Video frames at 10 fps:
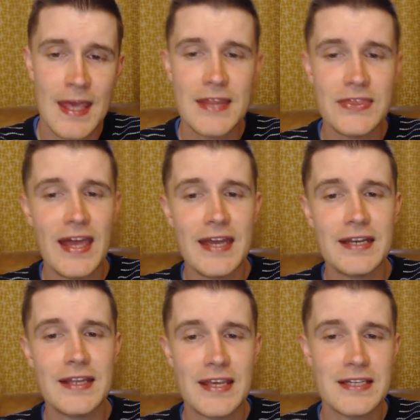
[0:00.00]

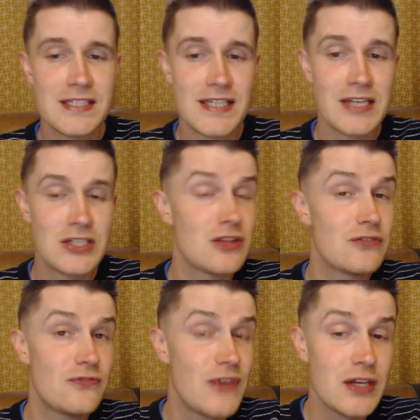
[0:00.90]
Then they said to the
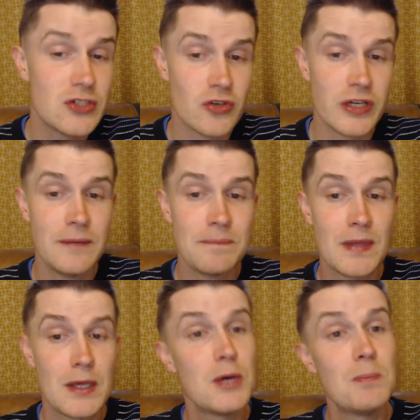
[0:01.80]
fig tree,
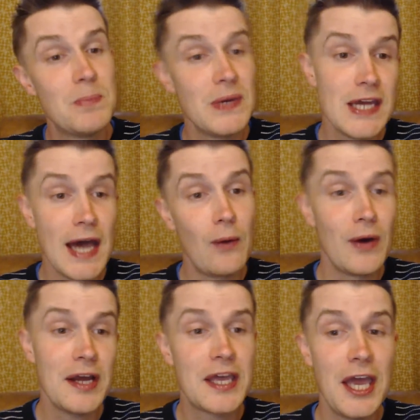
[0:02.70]
'Be our
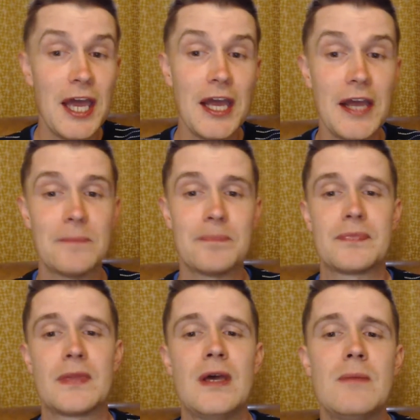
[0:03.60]
king.'
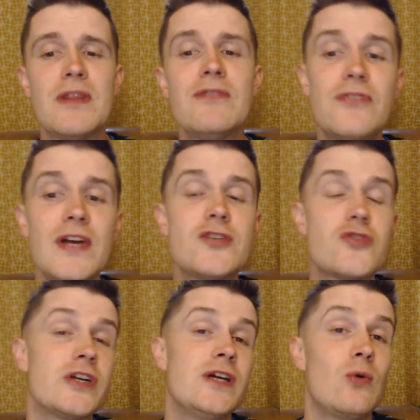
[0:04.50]
But the fig
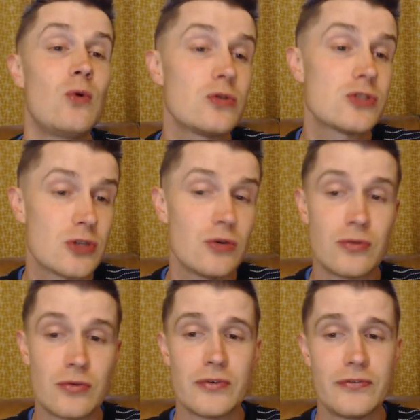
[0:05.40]
tree also
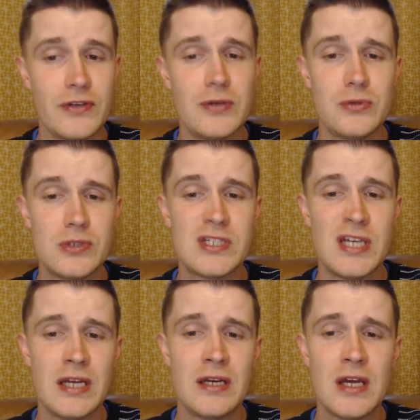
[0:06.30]
refused,
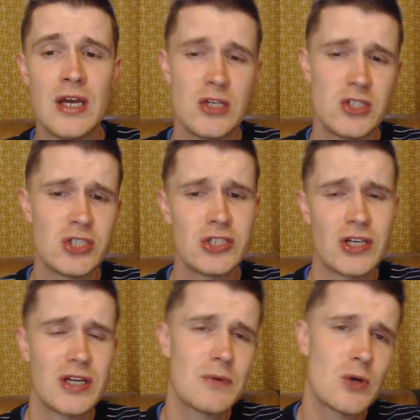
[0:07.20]
saying, 'Should
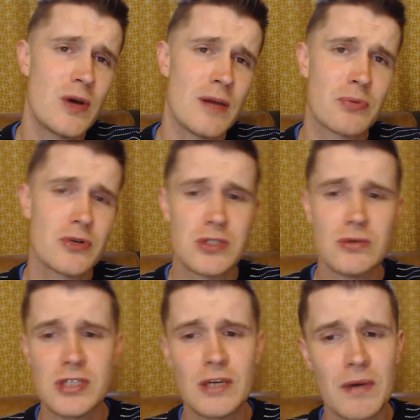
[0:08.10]
I quit
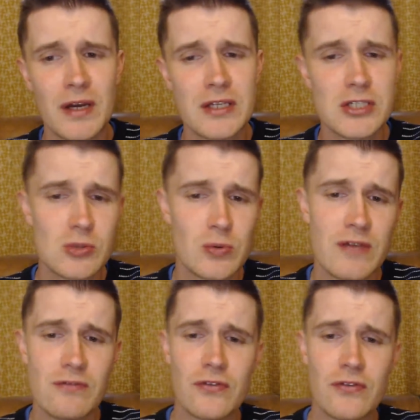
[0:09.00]
producing my
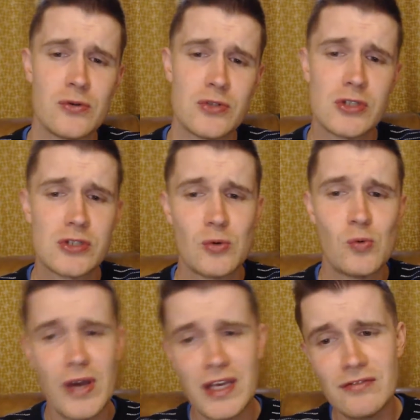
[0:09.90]
sweet fruit just to
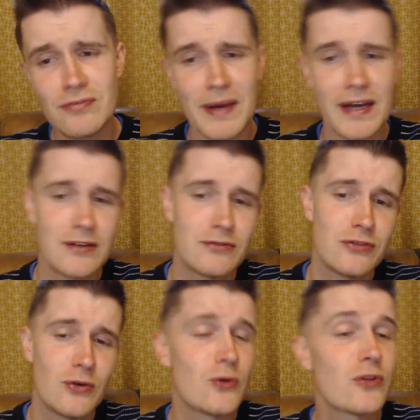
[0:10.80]
wave back and
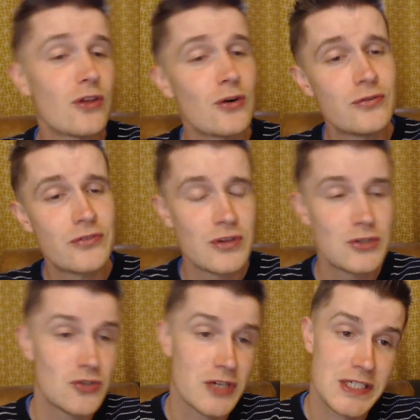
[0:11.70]
forth over the
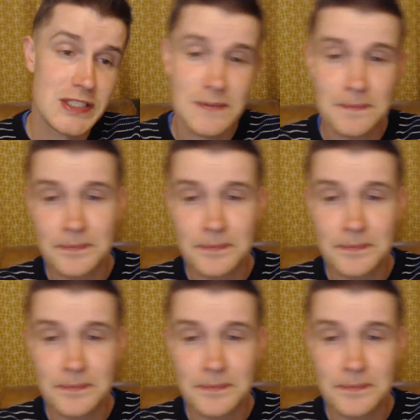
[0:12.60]
trees?'